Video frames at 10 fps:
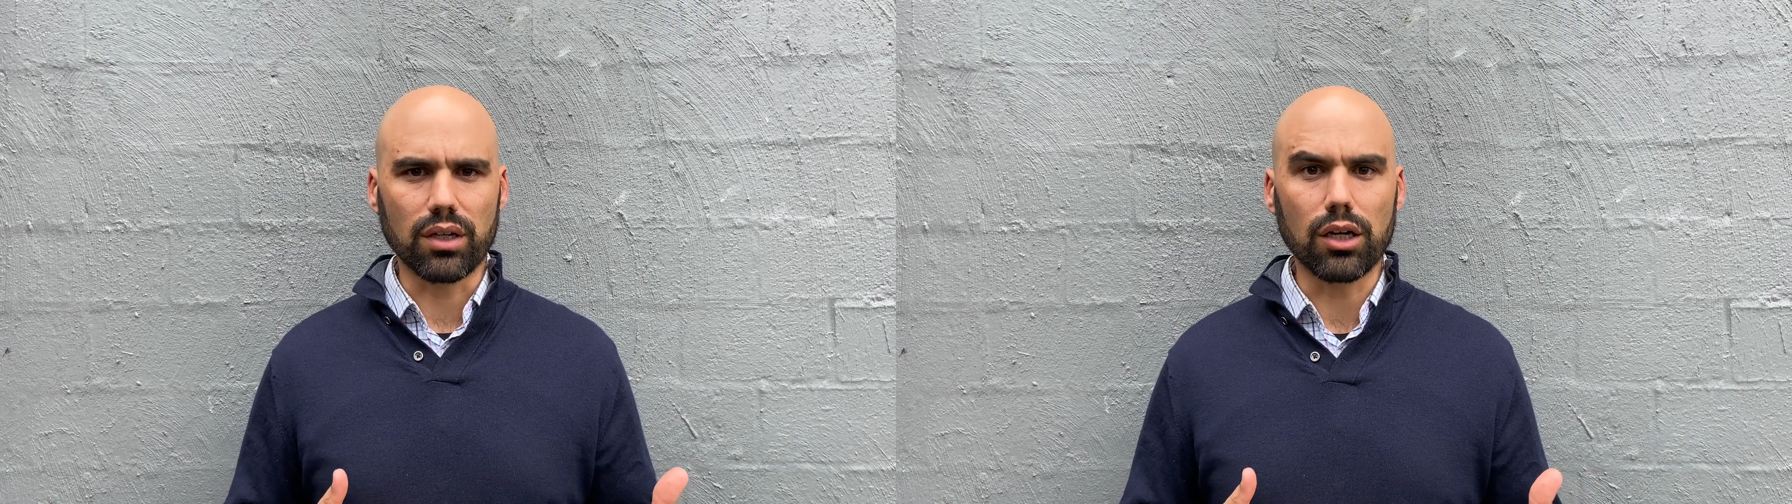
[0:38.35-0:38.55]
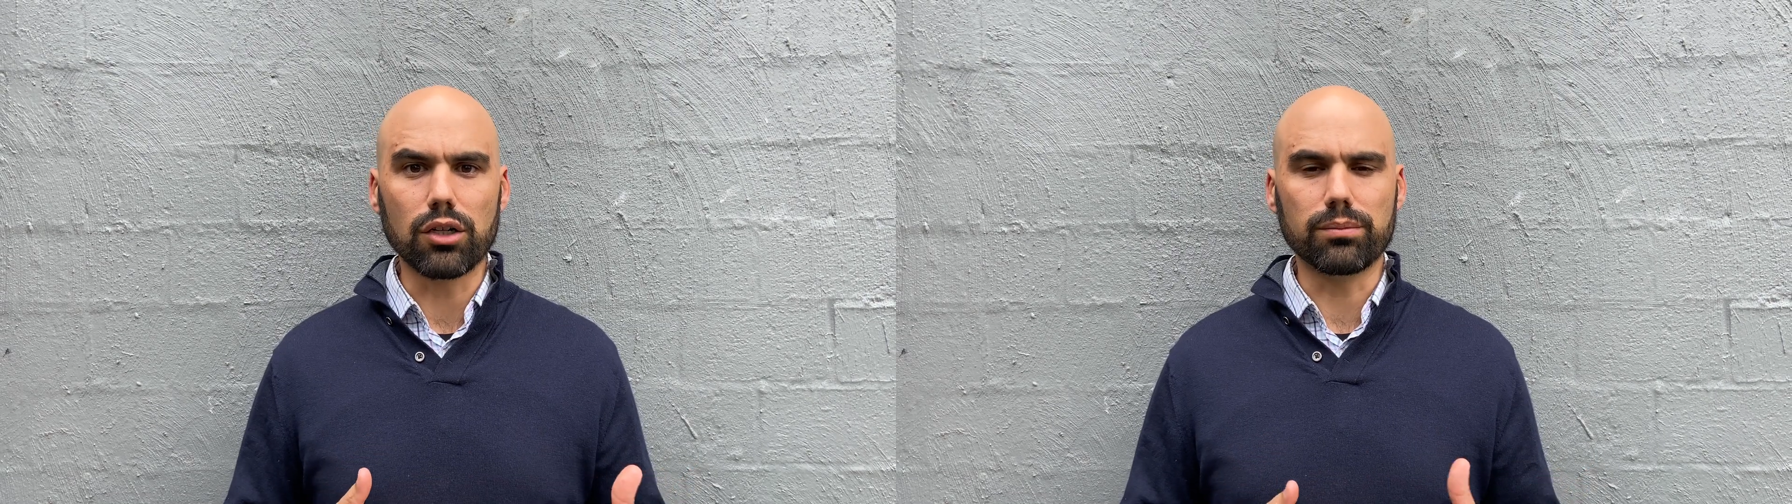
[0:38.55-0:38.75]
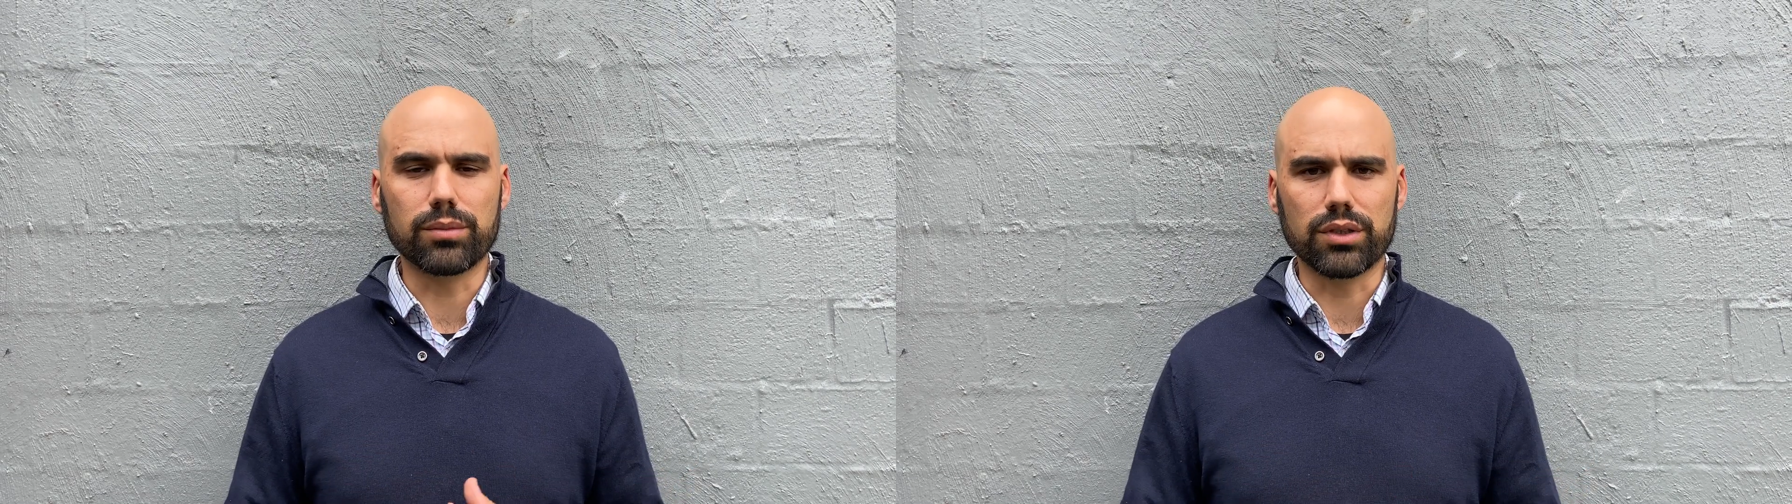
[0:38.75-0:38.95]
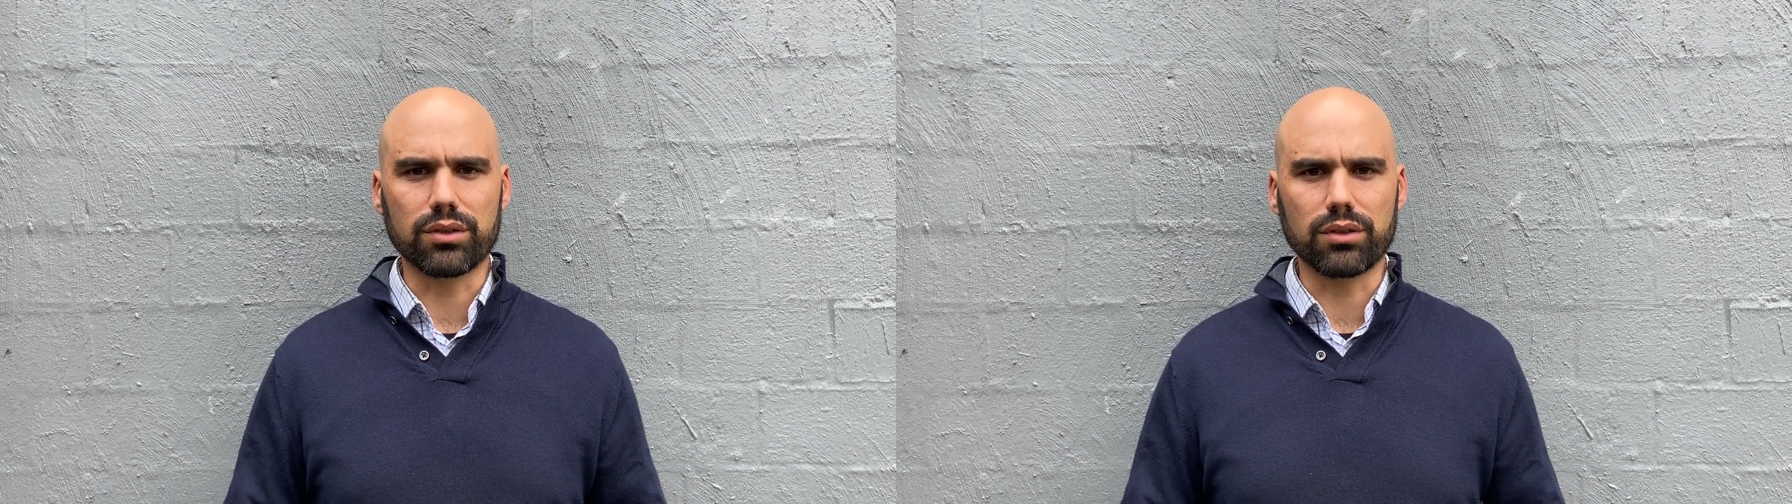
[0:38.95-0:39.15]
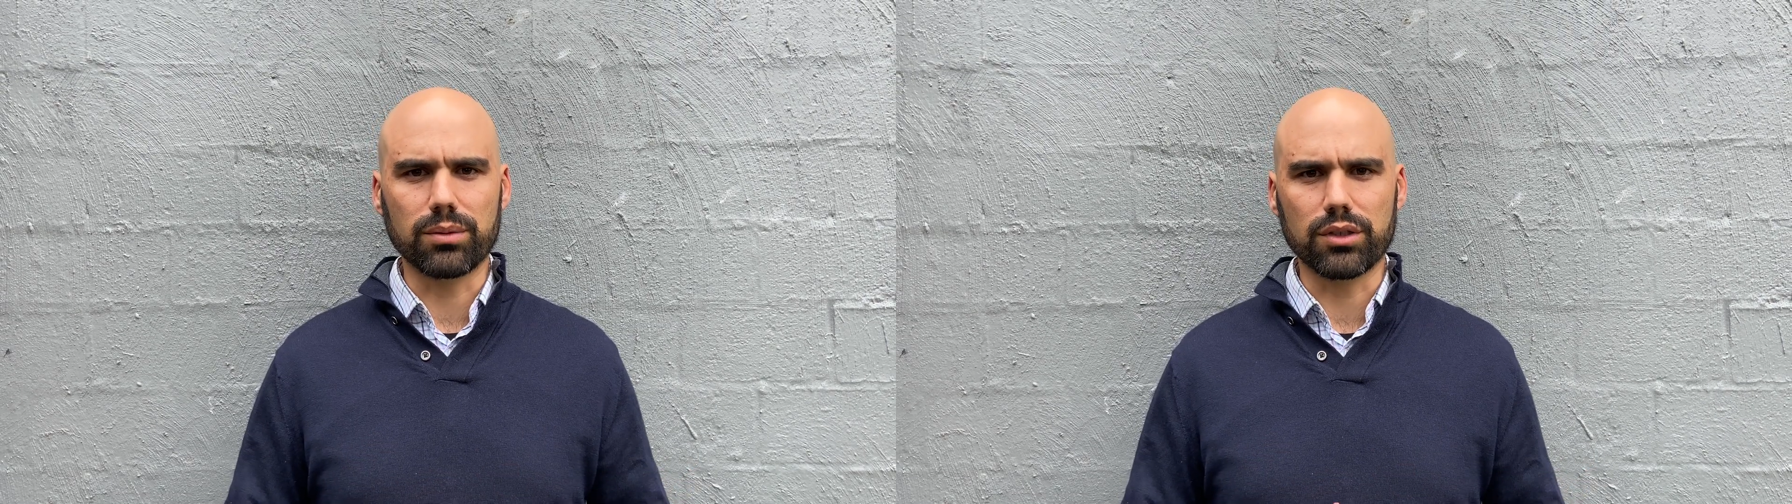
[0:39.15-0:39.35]
help
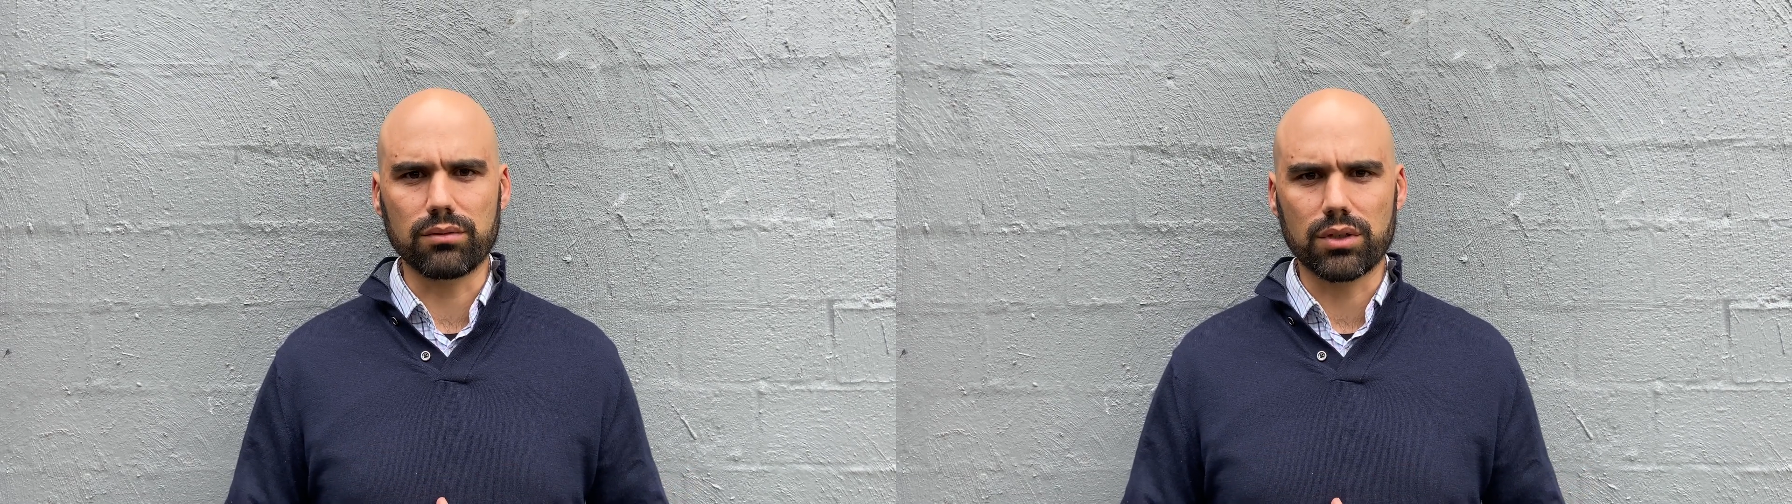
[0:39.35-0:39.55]
distribute